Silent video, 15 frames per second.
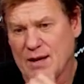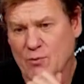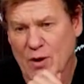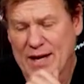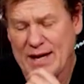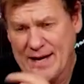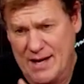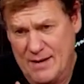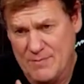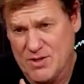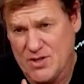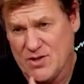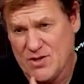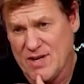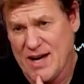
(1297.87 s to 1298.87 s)
when it
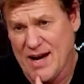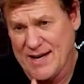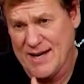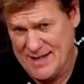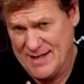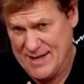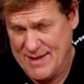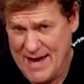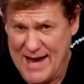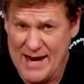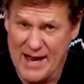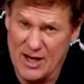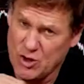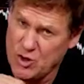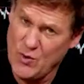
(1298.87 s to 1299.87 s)
comes to the idea
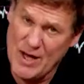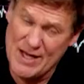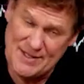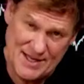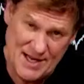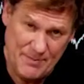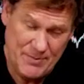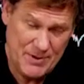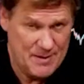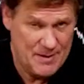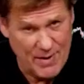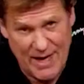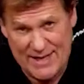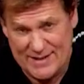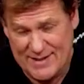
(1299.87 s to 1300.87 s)
that a U.S. company
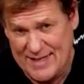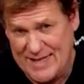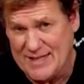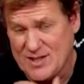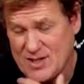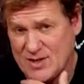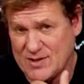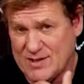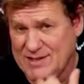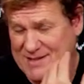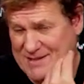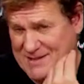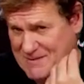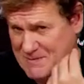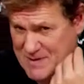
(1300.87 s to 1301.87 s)
might seek to
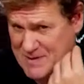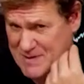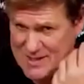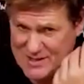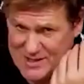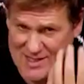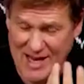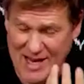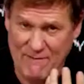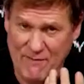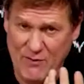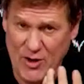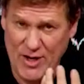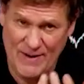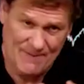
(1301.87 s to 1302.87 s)
set
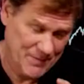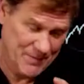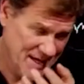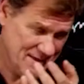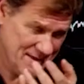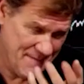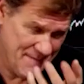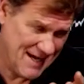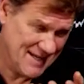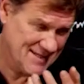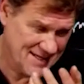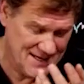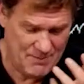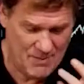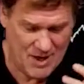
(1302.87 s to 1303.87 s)
foot in the
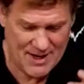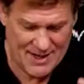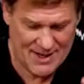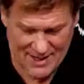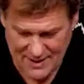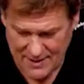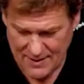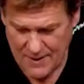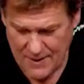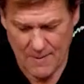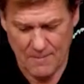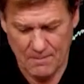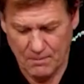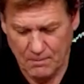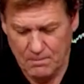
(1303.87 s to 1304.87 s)
Mexican market,
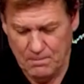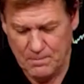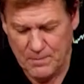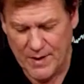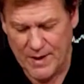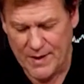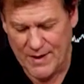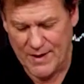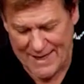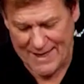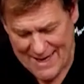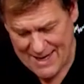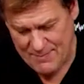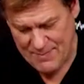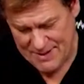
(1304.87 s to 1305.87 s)
the
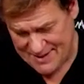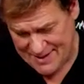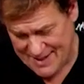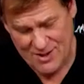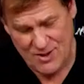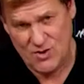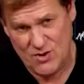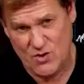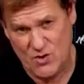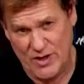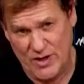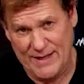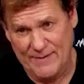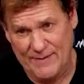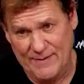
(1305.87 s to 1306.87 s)
cannabis
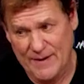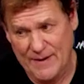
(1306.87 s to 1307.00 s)
industry